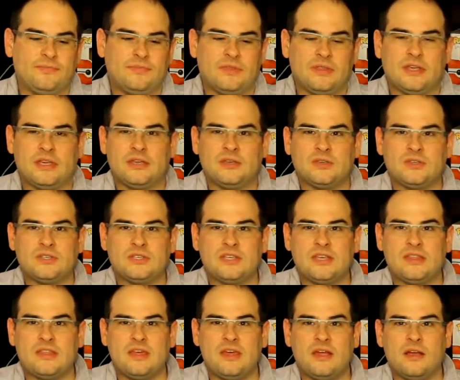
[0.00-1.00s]
like you'll see
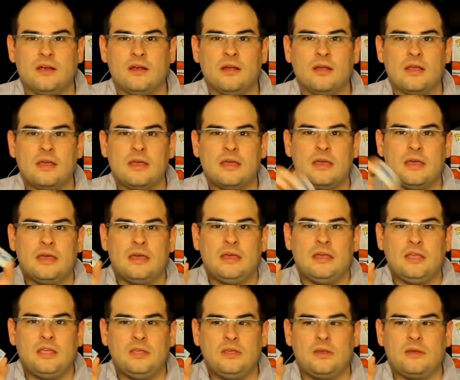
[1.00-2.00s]
there,
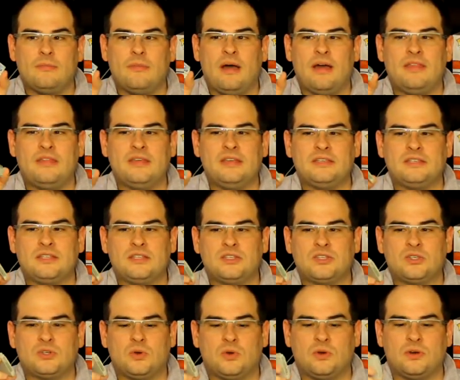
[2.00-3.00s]
you can buy these in the
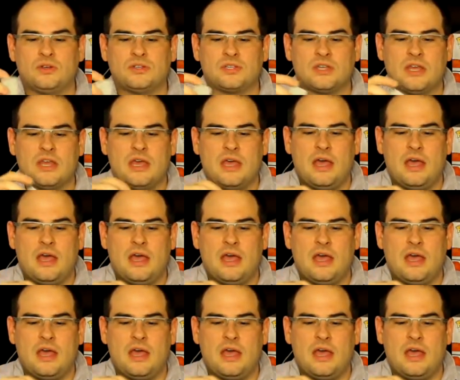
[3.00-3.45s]
stores,